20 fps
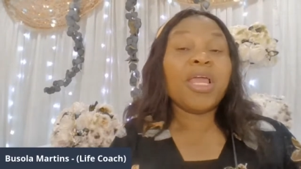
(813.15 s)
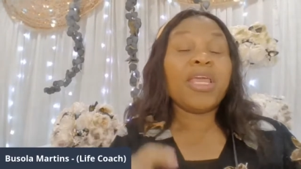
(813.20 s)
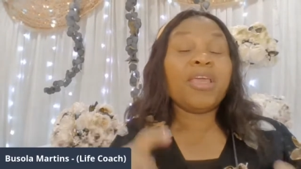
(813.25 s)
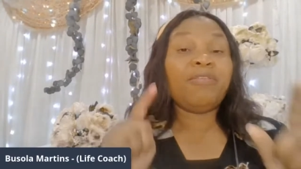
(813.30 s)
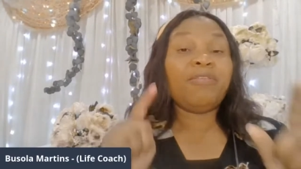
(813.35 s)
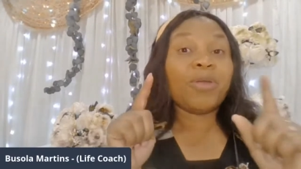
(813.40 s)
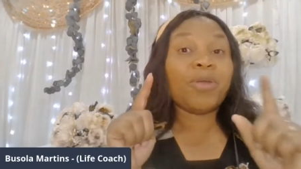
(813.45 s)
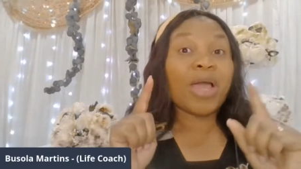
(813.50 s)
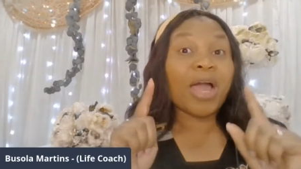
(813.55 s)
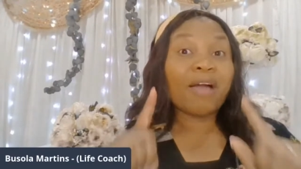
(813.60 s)

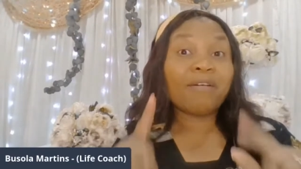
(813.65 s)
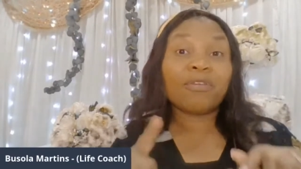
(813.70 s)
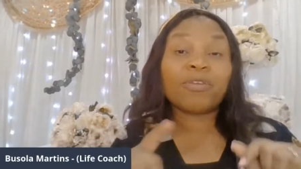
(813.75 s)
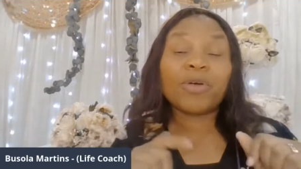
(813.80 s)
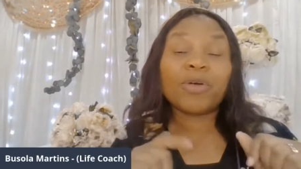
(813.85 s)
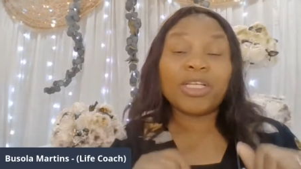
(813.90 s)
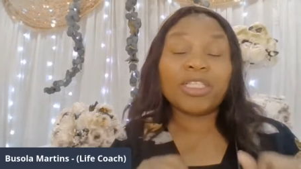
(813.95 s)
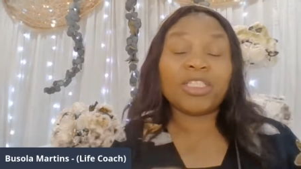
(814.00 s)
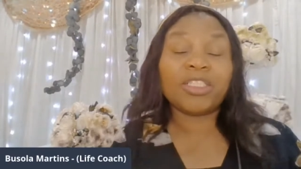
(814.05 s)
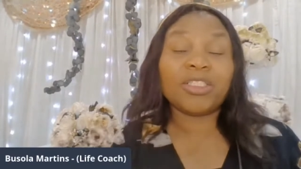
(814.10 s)
If you have
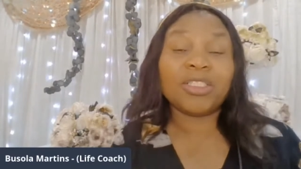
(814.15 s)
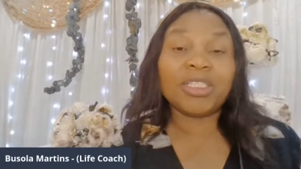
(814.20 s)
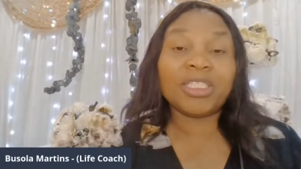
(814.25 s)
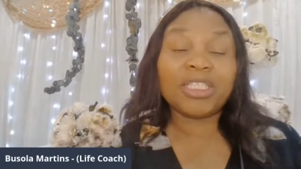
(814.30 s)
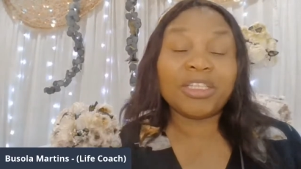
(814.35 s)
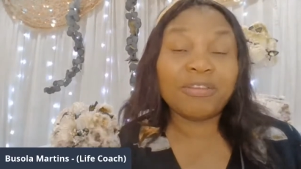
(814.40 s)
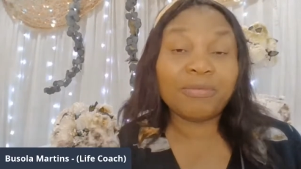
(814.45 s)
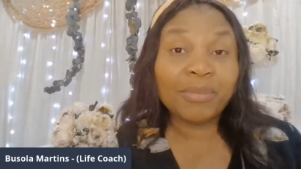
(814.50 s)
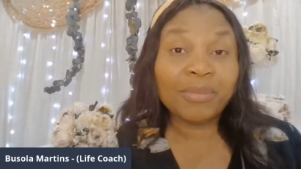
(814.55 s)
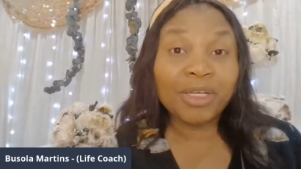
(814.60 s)
questions,
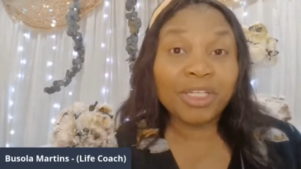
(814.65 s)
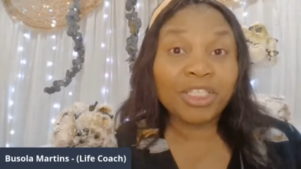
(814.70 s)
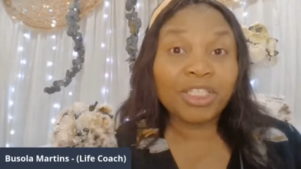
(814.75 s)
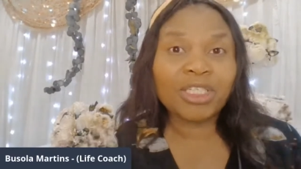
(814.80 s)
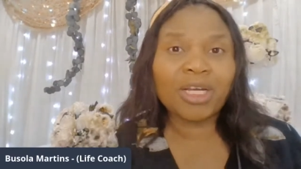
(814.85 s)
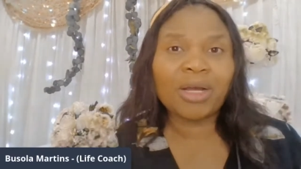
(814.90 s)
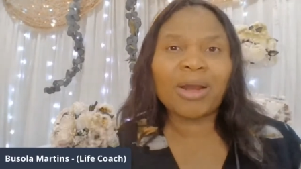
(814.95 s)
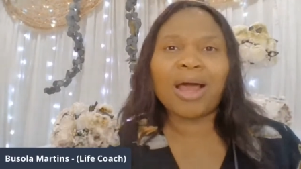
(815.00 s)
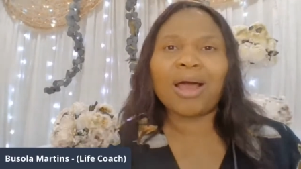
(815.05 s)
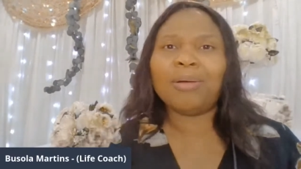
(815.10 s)
give me a
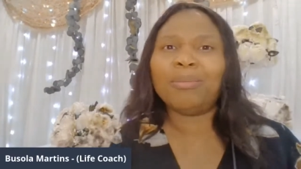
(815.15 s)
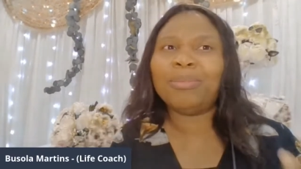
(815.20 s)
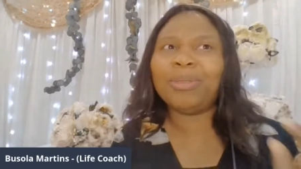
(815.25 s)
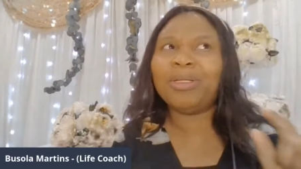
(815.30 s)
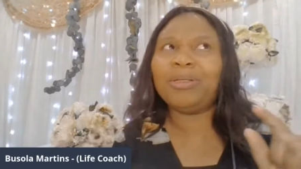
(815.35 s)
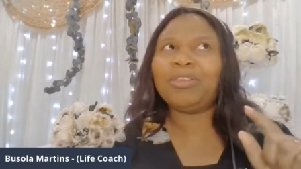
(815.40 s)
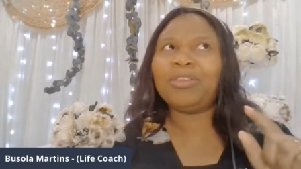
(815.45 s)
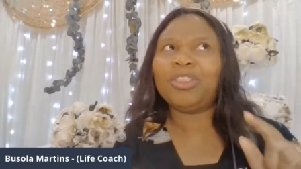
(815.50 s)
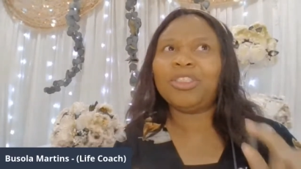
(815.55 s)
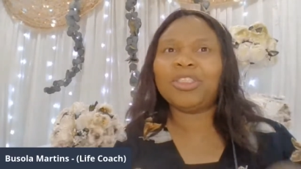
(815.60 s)
shout. I'll
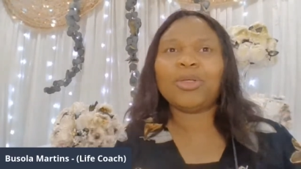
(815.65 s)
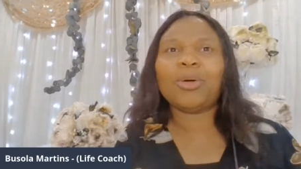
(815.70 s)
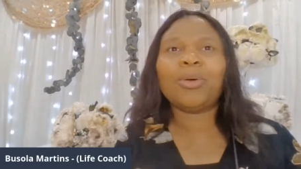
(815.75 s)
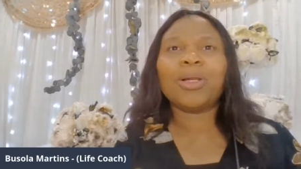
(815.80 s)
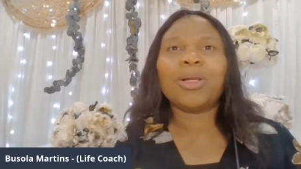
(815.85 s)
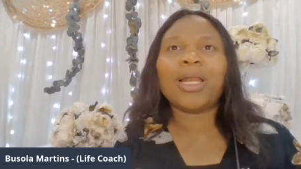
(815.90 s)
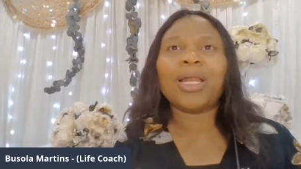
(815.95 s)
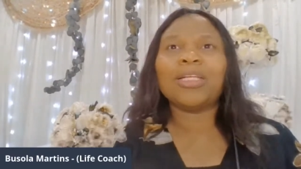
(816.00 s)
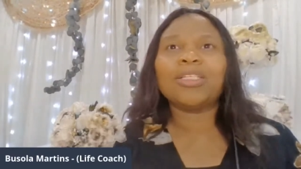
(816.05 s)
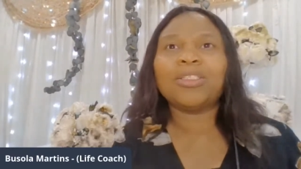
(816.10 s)
be so
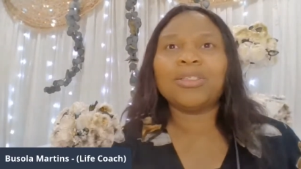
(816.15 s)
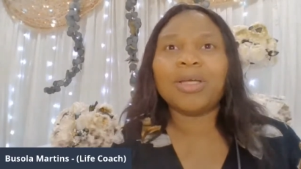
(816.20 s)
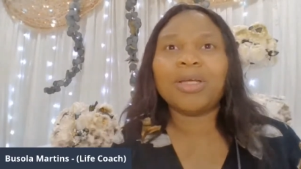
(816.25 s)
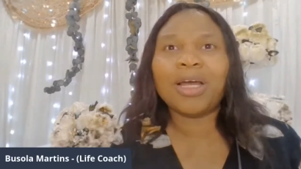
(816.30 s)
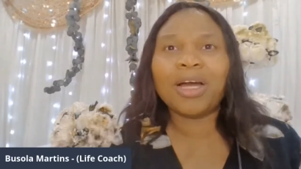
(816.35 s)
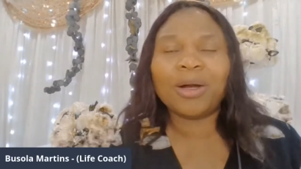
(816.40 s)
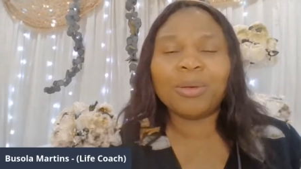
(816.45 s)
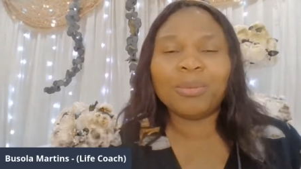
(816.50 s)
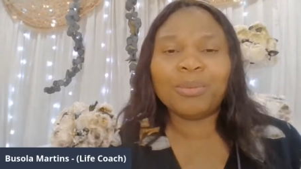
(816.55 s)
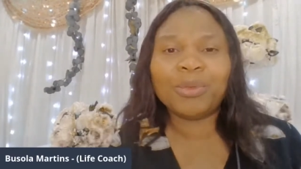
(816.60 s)
glad to
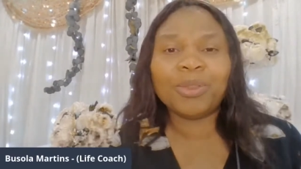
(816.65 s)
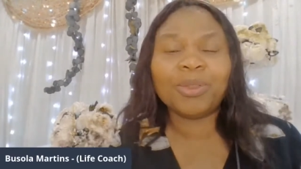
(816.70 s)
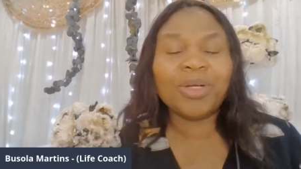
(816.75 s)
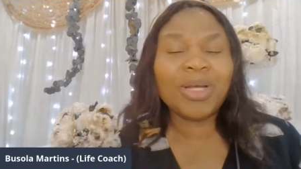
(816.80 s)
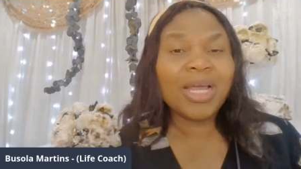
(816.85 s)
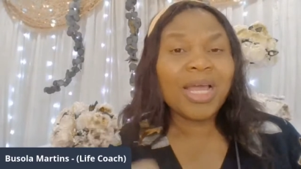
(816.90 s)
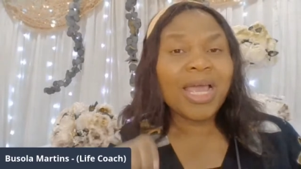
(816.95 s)
help you.